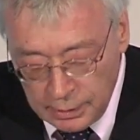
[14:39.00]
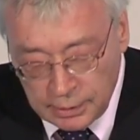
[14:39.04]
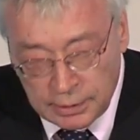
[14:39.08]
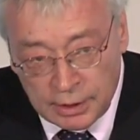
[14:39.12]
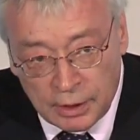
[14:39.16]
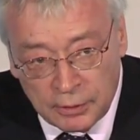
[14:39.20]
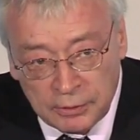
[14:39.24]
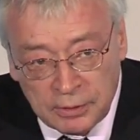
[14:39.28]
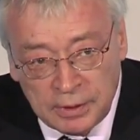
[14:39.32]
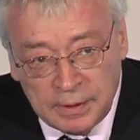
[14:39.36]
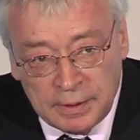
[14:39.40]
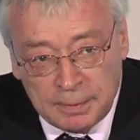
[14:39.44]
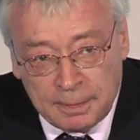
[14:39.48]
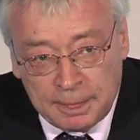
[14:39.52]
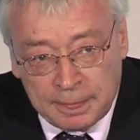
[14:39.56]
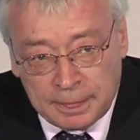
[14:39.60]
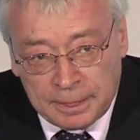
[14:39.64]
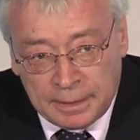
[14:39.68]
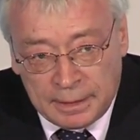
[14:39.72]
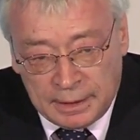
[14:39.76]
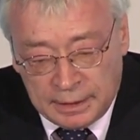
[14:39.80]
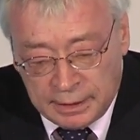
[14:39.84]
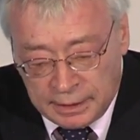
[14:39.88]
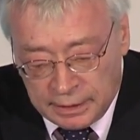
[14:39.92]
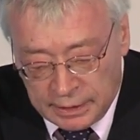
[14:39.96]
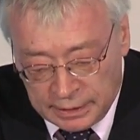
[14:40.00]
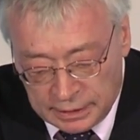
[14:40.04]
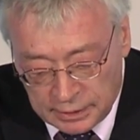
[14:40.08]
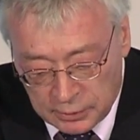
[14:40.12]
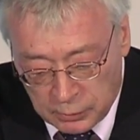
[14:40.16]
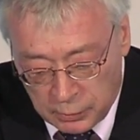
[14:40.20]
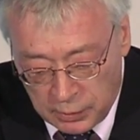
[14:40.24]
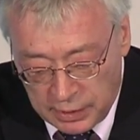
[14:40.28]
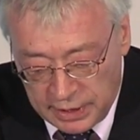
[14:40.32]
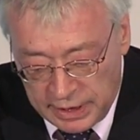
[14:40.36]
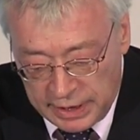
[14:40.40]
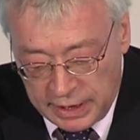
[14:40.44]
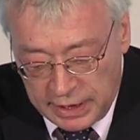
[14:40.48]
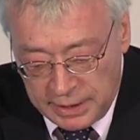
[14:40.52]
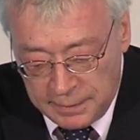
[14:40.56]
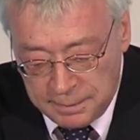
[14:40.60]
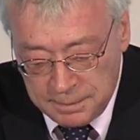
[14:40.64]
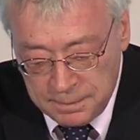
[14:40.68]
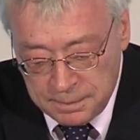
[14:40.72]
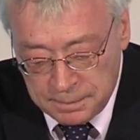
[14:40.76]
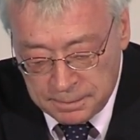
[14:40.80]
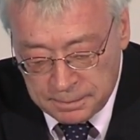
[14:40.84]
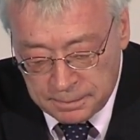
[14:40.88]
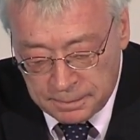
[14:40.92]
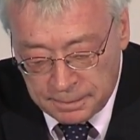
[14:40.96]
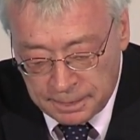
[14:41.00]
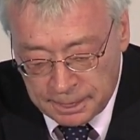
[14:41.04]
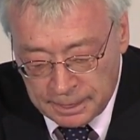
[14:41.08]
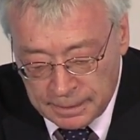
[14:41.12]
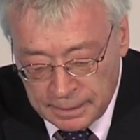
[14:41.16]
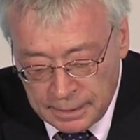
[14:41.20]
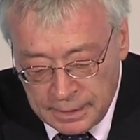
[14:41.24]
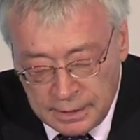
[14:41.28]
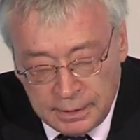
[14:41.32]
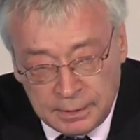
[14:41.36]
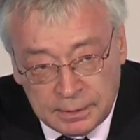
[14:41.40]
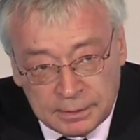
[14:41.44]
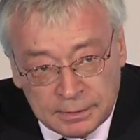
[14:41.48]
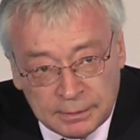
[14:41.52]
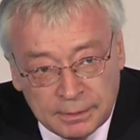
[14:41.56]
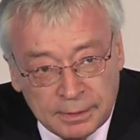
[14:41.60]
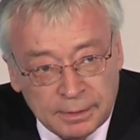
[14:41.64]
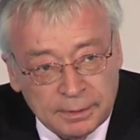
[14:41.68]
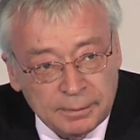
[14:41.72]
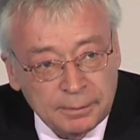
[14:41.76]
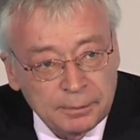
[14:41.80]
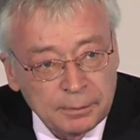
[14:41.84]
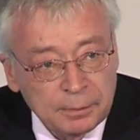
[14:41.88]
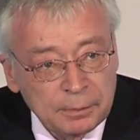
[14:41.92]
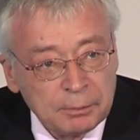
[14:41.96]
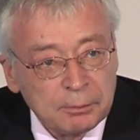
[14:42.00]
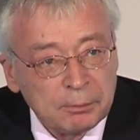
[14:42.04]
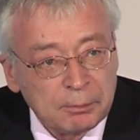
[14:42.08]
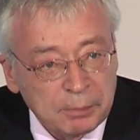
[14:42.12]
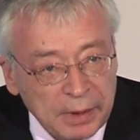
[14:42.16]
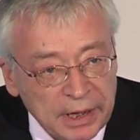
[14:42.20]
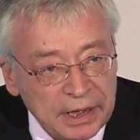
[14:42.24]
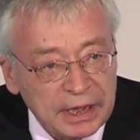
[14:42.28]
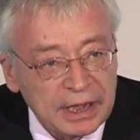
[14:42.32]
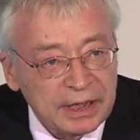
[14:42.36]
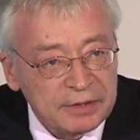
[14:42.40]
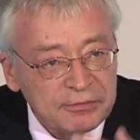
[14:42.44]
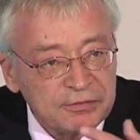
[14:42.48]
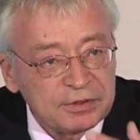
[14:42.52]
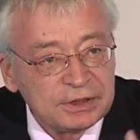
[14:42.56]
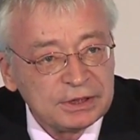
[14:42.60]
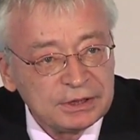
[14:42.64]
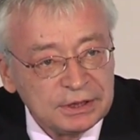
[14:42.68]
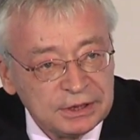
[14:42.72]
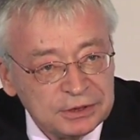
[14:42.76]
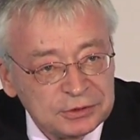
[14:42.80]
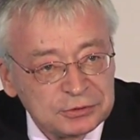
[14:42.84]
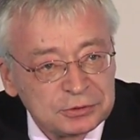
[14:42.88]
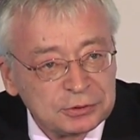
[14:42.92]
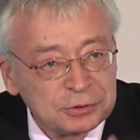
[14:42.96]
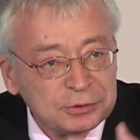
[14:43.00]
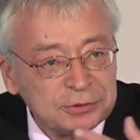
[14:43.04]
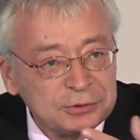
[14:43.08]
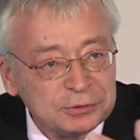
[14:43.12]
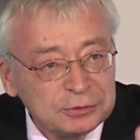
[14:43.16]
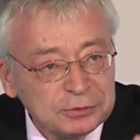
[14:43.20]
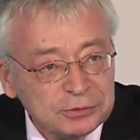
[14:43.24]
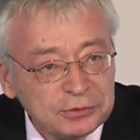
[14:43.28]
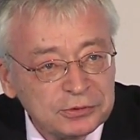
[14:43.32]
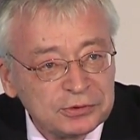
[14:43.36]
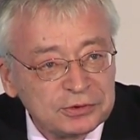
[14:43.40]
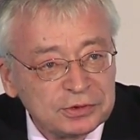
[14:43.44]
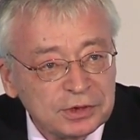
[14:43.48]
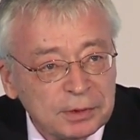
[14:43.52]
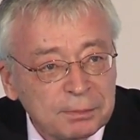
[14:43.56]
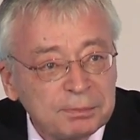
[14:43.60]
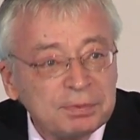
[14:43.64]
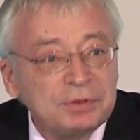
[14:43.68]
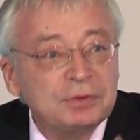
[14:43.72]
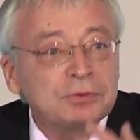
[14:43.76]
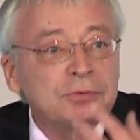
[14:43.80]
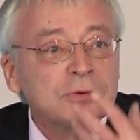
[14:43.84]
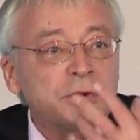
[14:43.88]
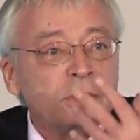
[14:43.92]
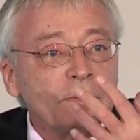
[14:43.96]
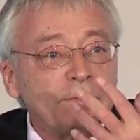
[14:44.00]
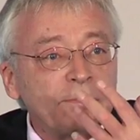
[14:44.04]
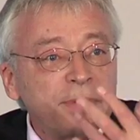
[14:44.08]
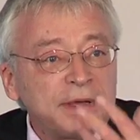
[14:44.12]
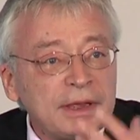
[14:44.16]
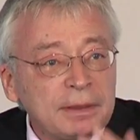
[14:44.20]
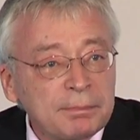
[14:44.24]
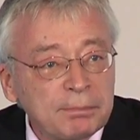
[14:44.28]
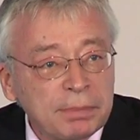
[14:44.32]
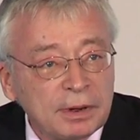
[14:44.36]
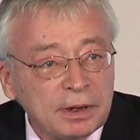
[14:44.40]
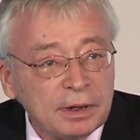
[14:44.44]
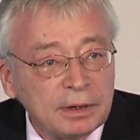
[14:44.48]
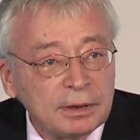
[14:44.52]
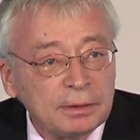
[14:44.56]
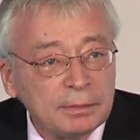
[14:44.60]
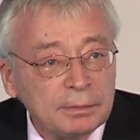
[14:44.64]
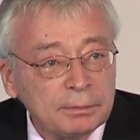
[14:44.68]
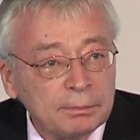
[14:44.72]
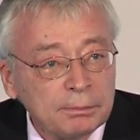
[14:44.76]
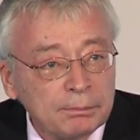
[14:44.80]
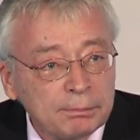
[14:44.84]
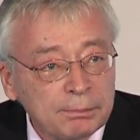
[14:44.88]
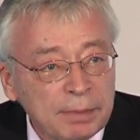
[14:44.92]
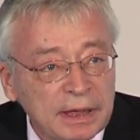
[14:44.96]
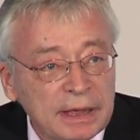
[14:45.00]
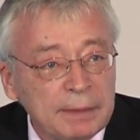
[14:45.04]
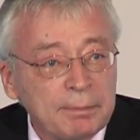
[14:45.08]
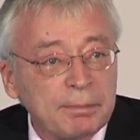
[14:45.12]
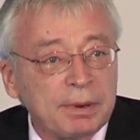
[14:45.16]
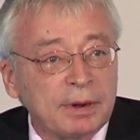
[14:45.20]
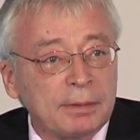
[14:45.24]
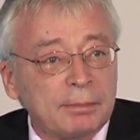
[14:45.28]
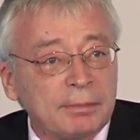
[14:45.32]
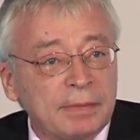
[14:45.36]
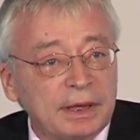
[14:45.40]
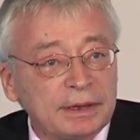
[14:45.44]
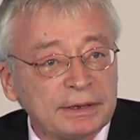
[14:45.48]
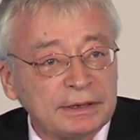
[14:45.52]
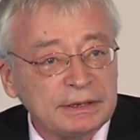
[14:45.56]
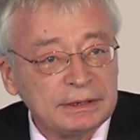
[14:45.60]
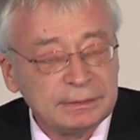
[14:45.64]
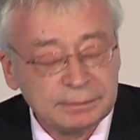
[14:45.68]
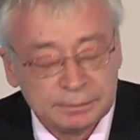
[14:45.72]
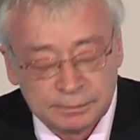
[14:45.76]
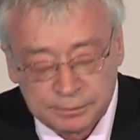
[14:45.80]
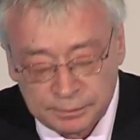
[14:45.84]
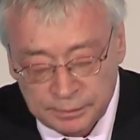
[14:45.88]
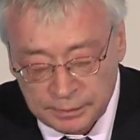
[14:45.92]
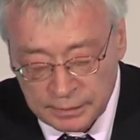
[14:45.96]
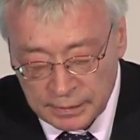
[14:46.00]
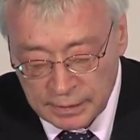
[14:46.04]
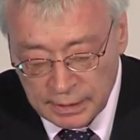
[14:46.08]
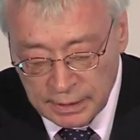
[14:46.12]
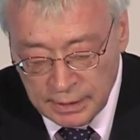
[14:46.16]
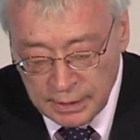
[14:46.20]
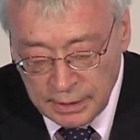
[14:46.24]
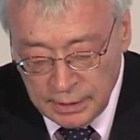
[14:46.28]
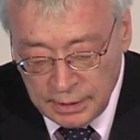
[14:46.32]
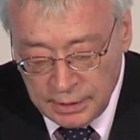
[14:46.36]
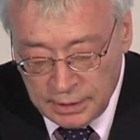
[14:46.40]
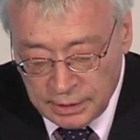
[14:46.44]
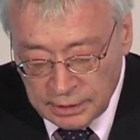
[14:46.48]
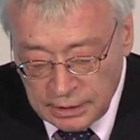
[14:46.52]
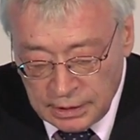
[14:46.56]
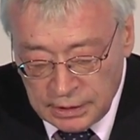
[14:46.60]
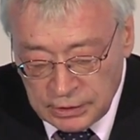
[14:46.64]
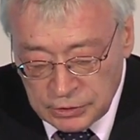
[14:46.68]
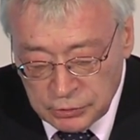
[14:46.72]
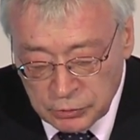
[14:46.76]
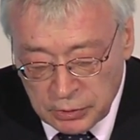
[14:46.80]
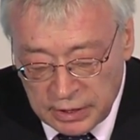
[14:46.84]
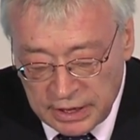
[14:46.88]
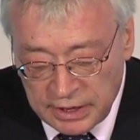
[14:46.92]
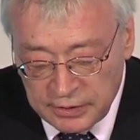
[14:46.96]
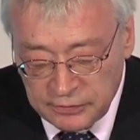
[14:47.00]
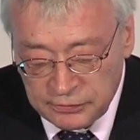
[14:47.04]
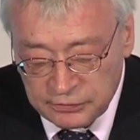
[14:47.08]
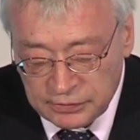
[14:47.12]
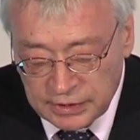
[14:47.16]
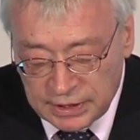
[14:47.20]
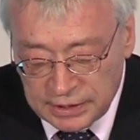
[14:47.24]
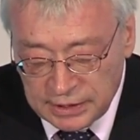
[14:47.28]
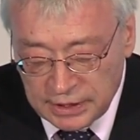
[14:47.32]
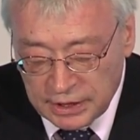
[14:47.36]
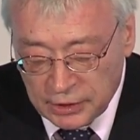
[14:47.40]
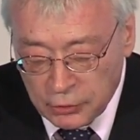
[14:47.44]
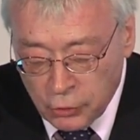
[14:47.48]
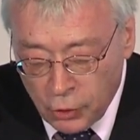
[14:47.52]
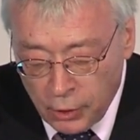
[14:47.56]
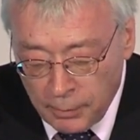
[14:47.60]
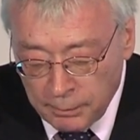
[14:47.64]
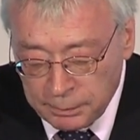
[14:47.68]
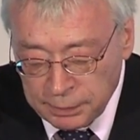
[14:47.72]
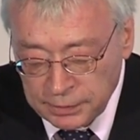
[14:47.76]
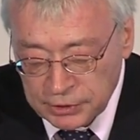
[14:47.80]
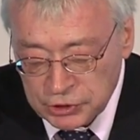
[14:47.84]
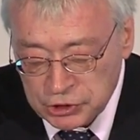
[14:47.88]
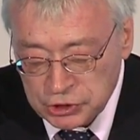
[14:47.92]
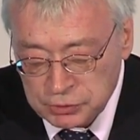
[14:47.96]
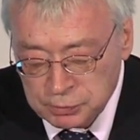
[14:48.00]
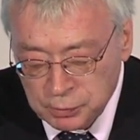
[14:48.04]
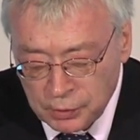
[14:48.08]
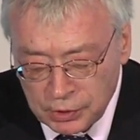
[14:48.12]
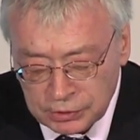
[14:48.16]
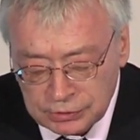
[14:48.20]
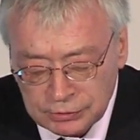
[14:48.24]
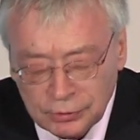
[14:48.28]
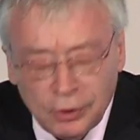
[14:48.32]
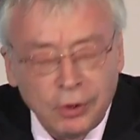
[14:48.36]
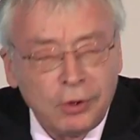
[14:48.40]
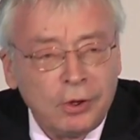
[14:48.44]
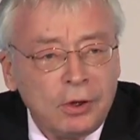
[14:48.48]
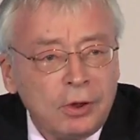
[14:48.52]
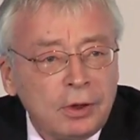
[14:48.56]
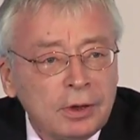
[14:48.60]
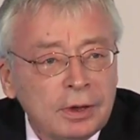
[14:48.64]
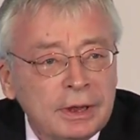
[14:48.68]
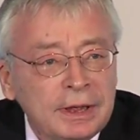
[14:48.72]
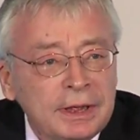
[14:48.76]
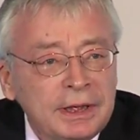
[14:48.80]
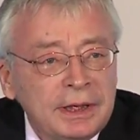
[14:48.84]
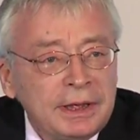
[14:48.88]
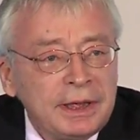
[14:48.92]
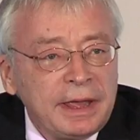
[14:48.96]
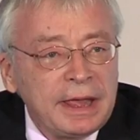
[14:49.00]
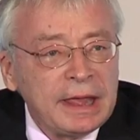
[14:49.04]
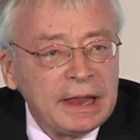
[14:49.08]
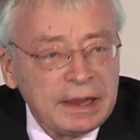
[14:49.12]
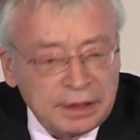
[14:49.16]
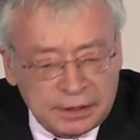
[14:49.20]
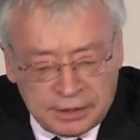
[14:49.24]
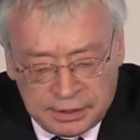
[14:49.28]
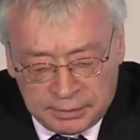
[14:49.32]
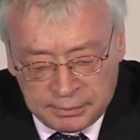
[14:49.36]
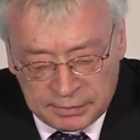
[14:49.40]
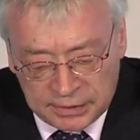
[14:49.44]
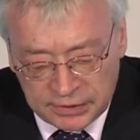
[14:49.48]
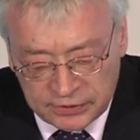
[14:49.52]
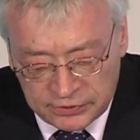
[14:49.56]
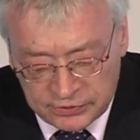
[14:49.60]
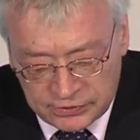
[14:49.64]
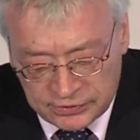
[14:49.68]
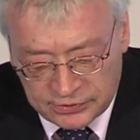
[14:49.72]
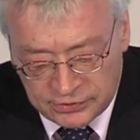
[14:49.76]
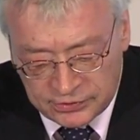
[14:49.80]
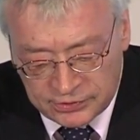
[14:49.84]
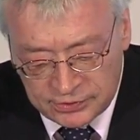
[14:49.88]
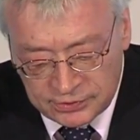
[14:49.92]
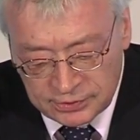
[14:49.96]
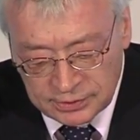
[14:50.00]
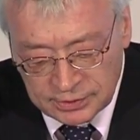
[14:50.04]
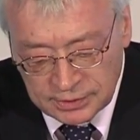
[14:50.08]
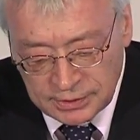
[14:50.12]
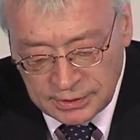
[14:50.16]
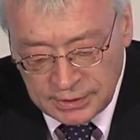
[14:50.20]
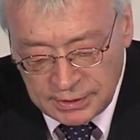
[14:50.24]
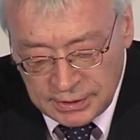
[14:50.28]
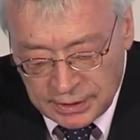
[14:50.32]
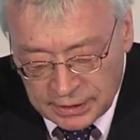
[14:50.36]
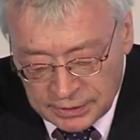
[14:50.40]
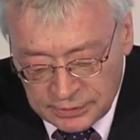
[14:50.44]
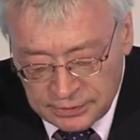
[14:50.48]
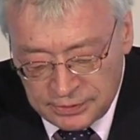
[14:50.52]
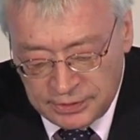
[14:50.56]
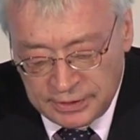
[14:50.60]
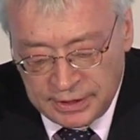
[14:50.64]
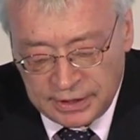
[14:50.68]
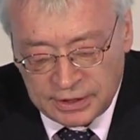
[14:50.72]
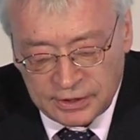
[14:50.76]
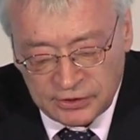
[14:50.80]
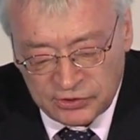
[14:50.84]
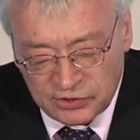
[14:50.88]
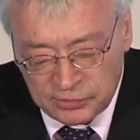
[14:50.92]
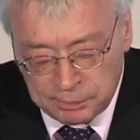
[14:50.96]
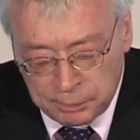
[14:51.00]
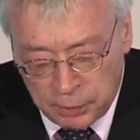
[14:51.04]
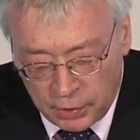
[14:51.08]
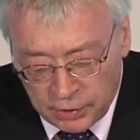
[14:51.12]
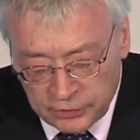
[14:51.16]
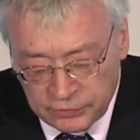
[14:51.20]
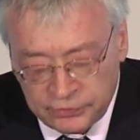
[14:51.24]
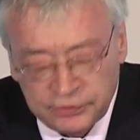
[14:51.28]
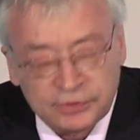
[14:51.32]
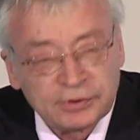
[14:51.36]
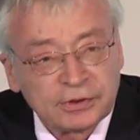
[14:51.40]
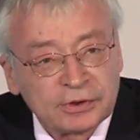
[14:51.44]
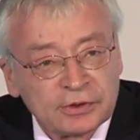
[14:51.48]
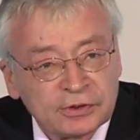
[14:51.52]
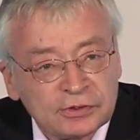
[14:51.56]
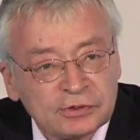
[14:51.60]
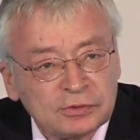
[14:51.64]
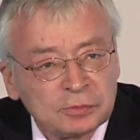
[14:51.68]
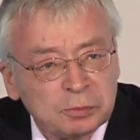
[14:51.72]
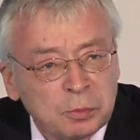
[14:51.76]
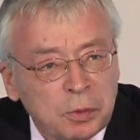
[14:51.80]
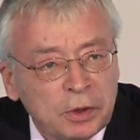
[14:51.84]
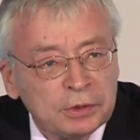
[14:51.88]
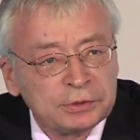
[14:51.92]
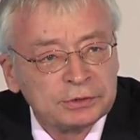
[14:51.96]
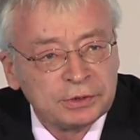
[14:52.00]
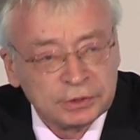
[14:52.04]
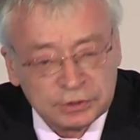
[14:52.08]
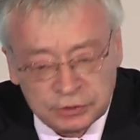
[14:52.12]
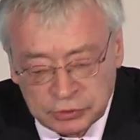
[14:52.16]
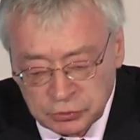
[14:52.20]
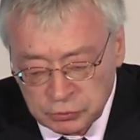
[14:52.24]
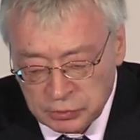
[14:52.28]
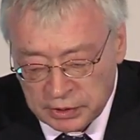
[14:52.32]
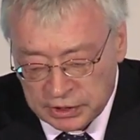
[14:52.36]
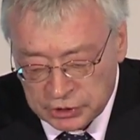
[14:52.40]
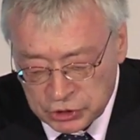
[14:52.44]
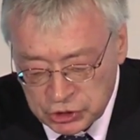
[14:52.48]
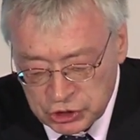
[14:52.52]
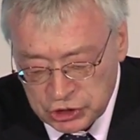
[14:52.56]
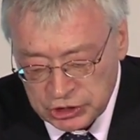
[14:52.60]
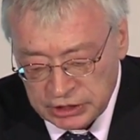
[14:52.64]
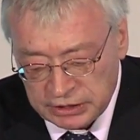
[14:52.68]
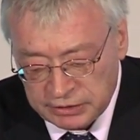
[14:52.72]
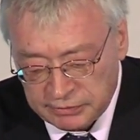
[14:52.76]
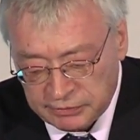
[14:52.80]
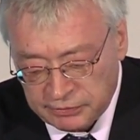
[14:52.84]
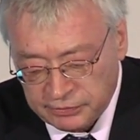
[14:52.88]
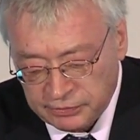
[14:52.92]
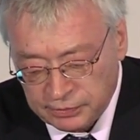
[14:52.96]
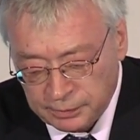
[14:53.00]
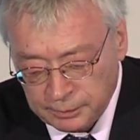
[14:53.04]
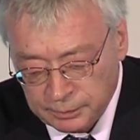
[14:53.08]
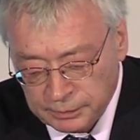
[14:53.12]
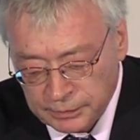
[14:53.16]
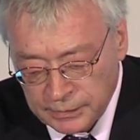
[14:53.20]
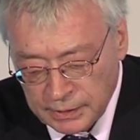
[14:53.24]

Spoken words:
Now, in a way, by having introduced a pure paper money, you have then accomplished what all alchemists and their sponsors wanted to achieve.